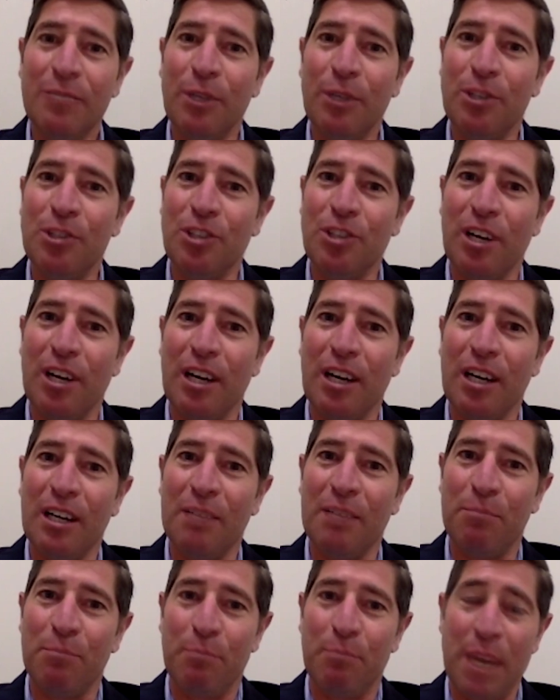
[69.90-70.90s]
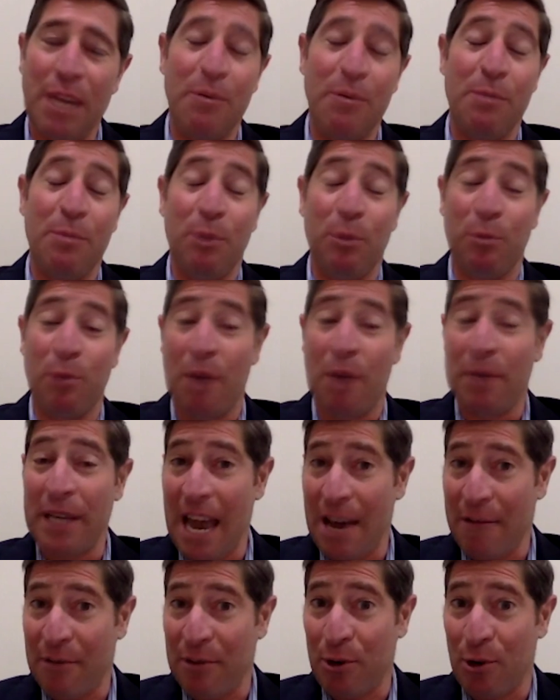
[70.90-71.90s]
Which many people probably
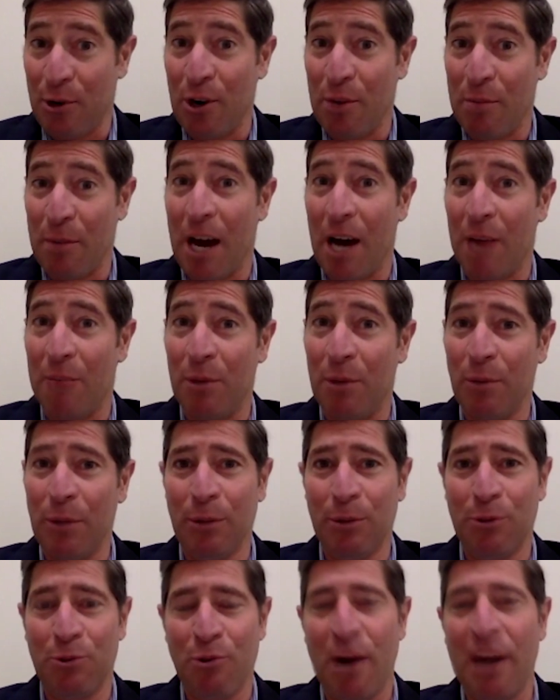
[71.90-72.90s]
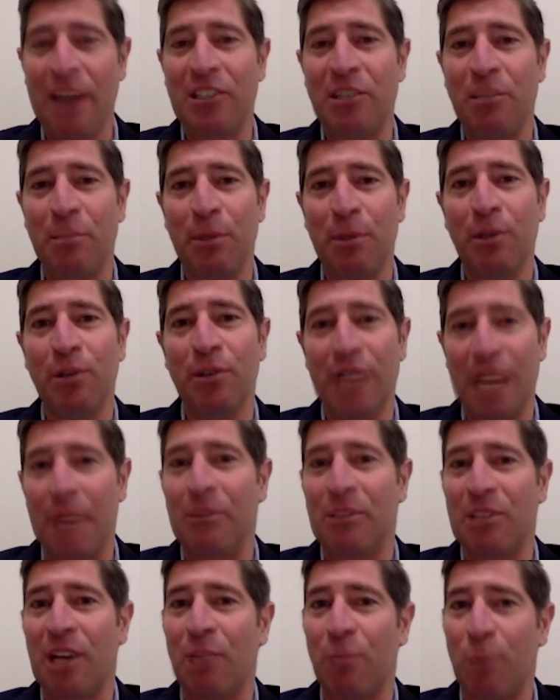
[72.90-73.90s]
haven't heard about, but we were trying to build
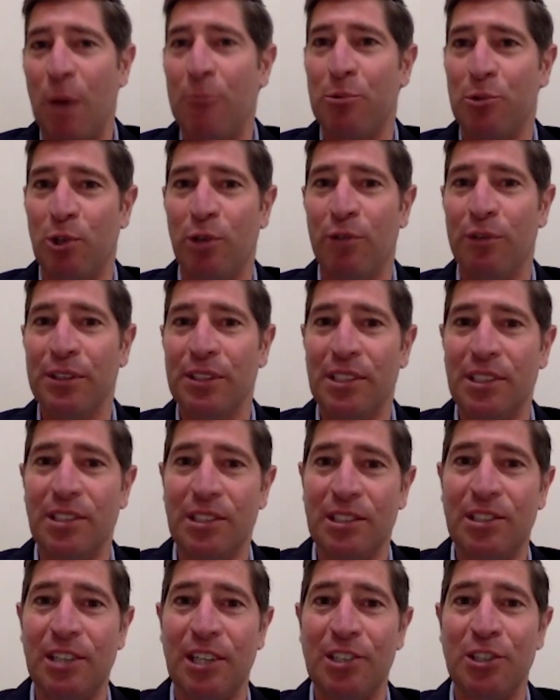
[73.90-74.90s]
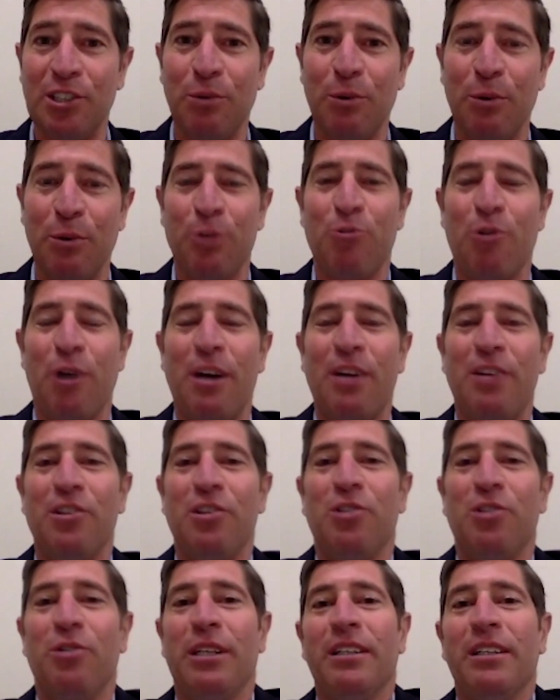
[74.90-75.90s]
Amazon Web Services, is essentially what we were trying to
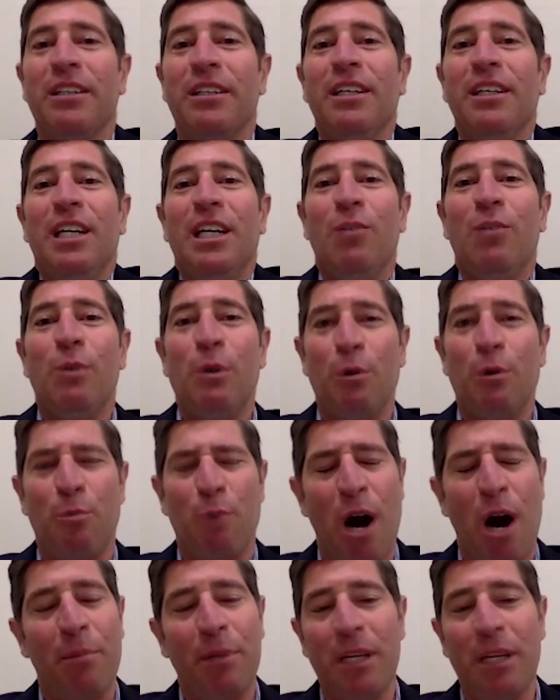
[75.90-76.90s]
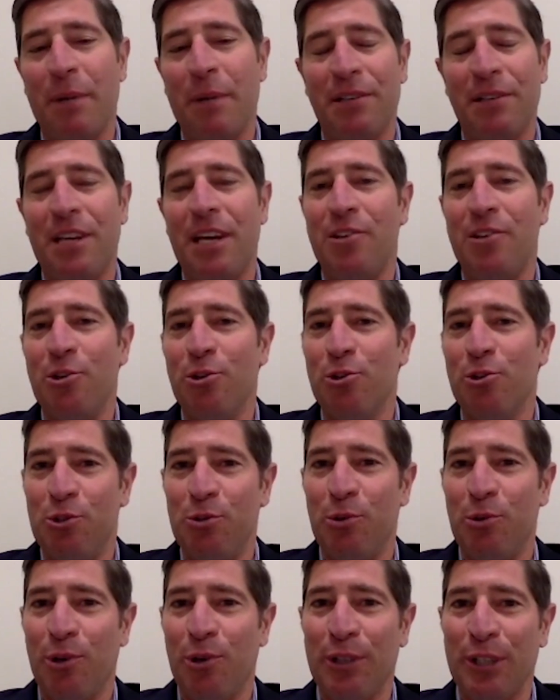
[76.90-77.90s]
do, and we were probably about 10 years
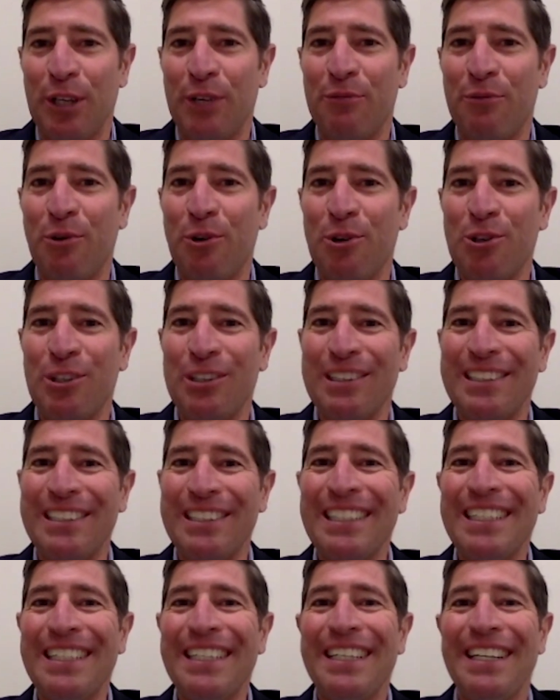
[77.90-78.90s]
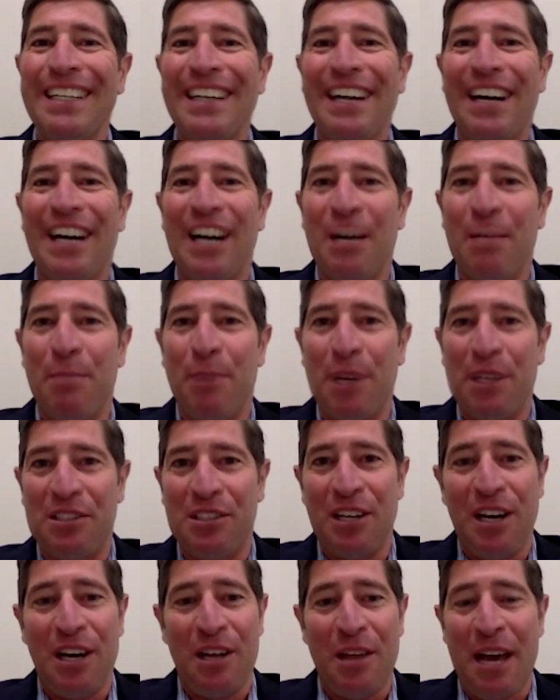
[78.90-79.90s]
too early, unfortunately.
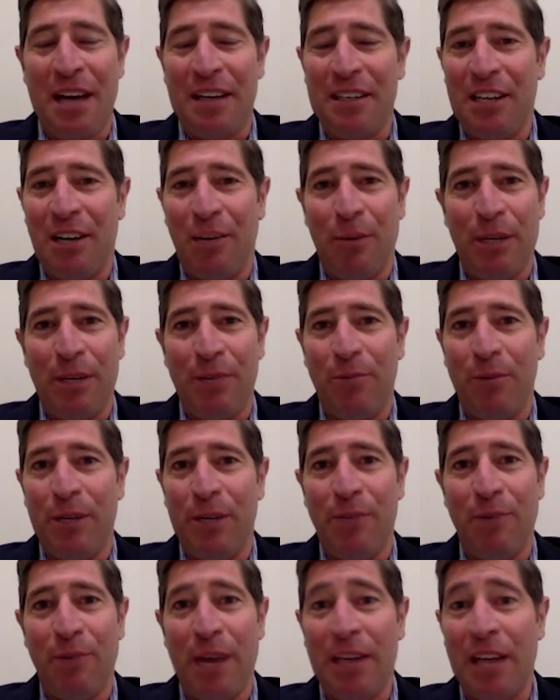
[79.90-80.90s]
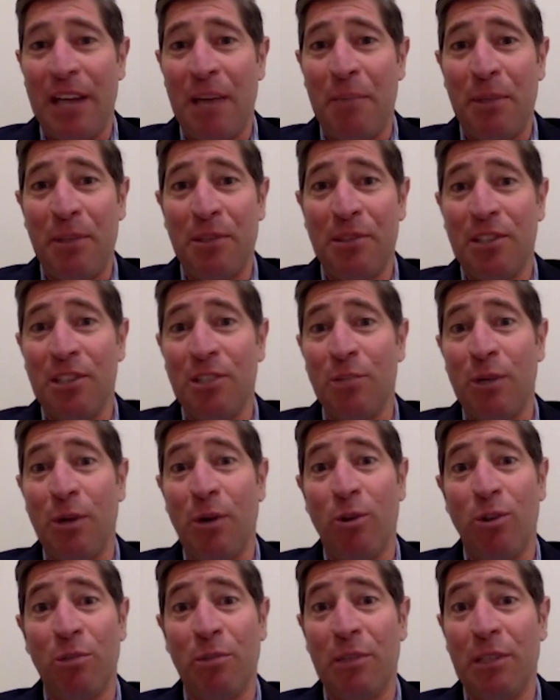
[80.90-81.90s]
We ran that business. We
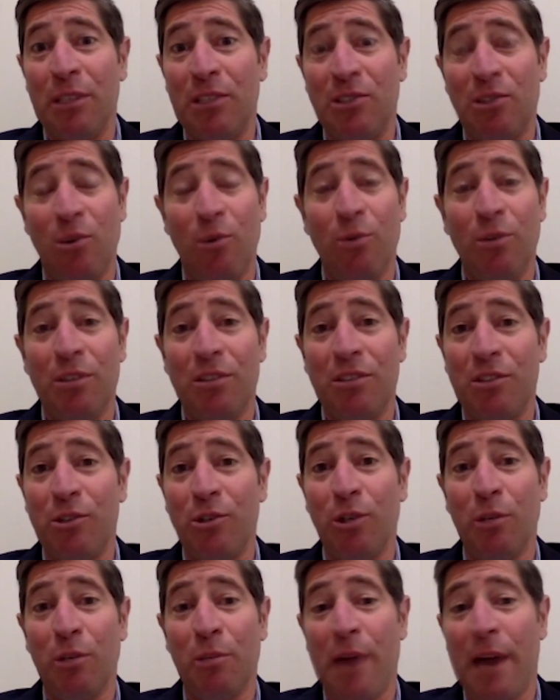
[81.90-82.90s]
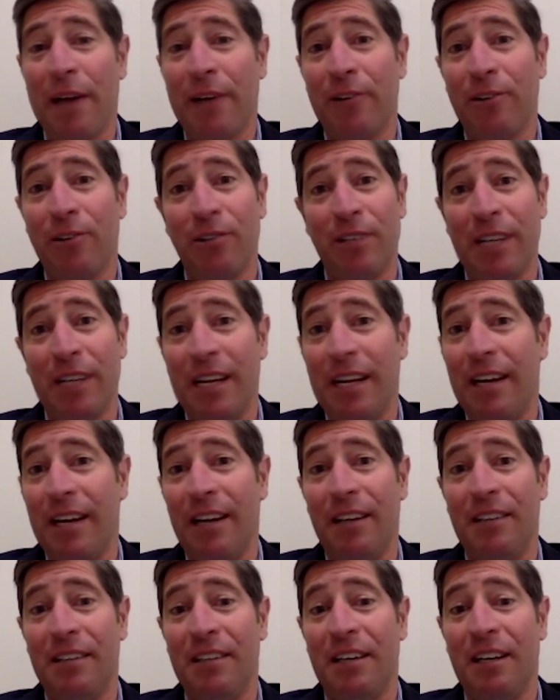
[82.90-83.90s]
ultimately sold it to Hewlett Packard,
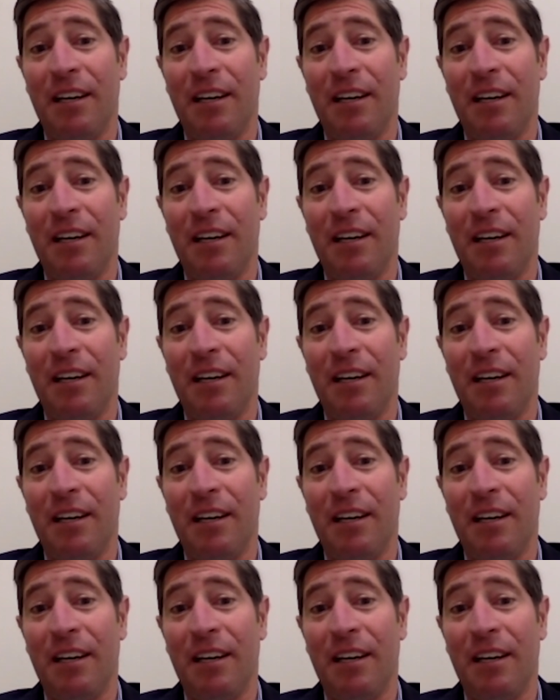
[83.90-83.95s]
and